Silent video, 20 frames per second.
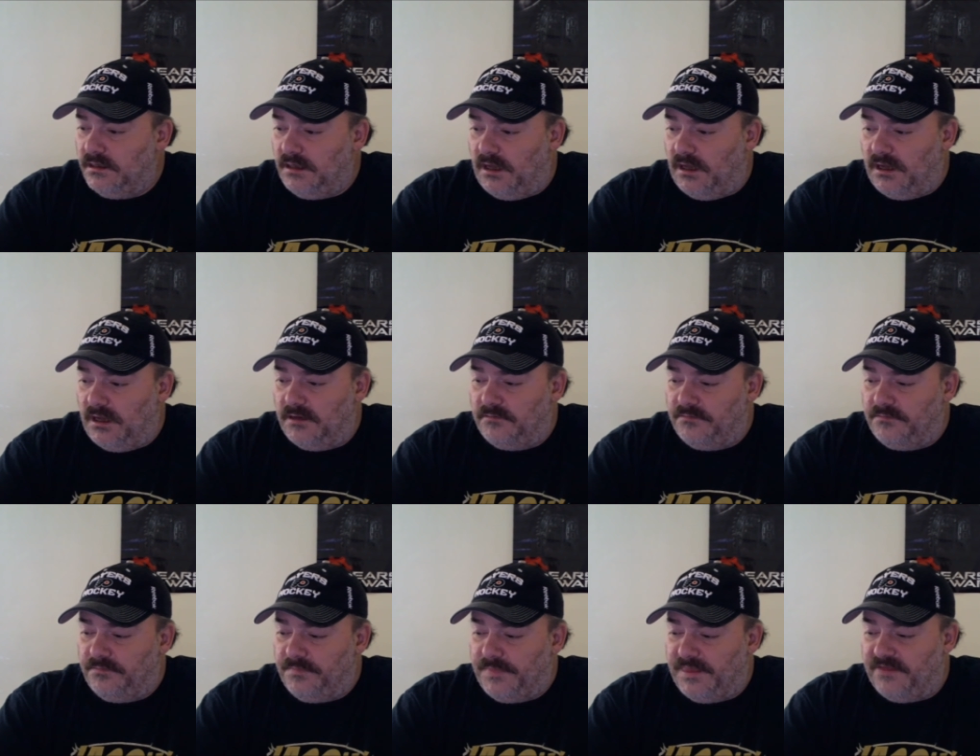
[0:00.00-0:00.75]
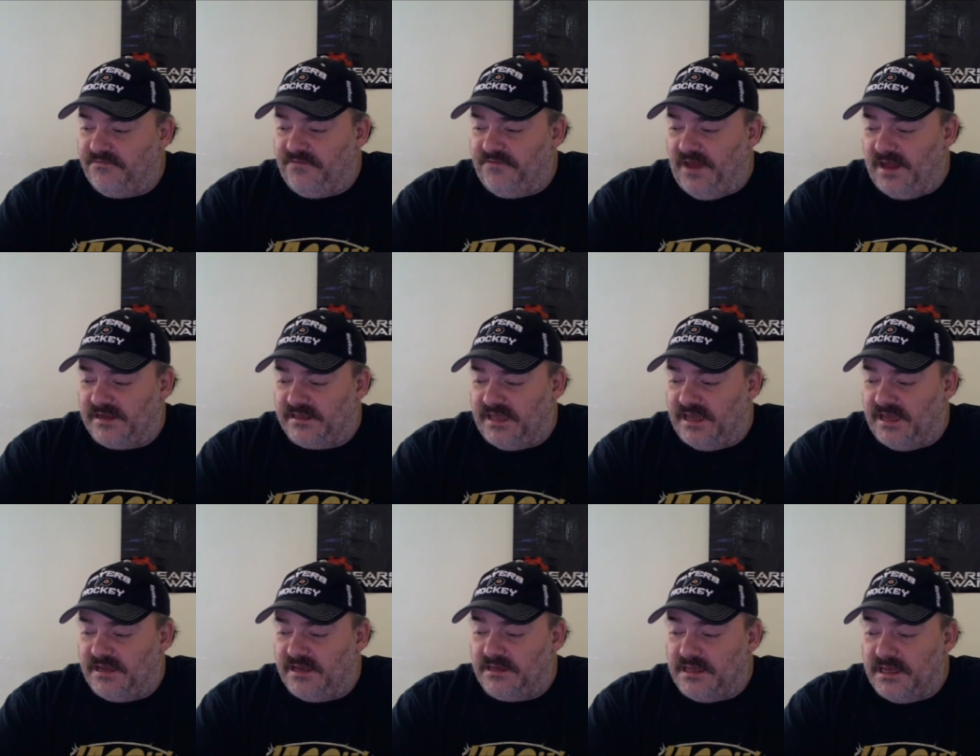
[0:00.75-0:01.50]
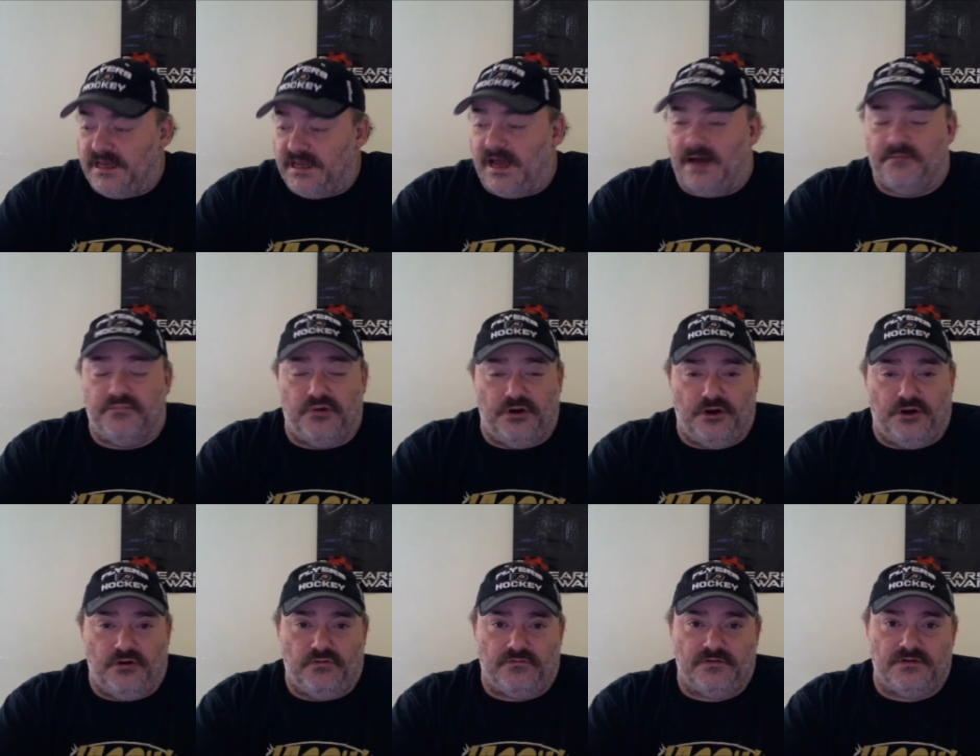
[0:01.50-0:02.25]
Um, the fact that he got put
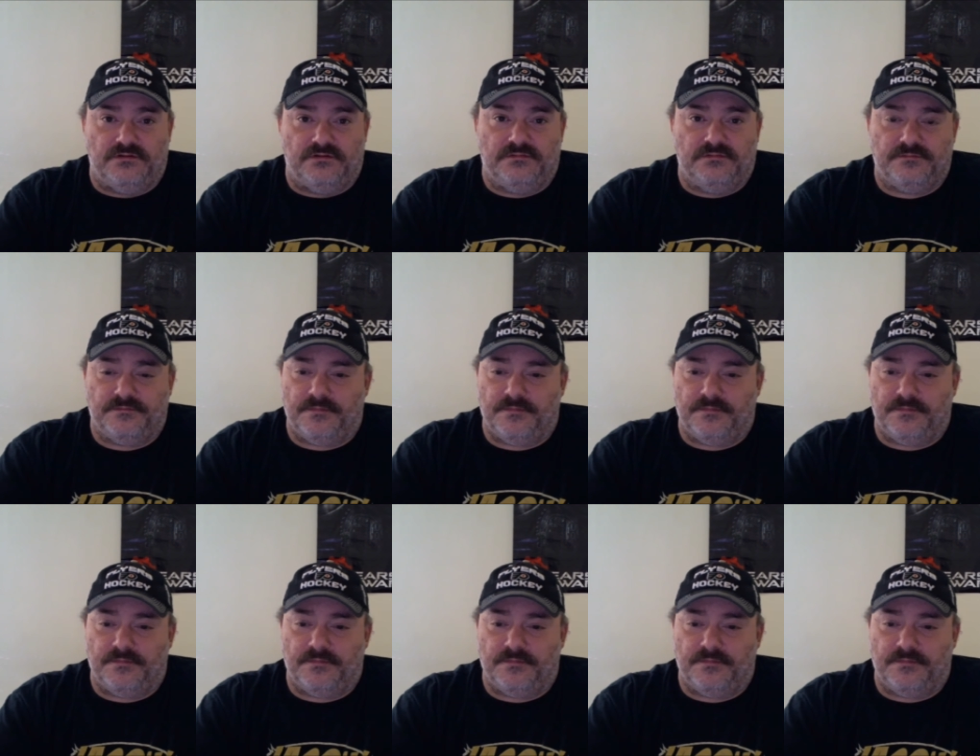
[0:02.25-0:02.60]
over,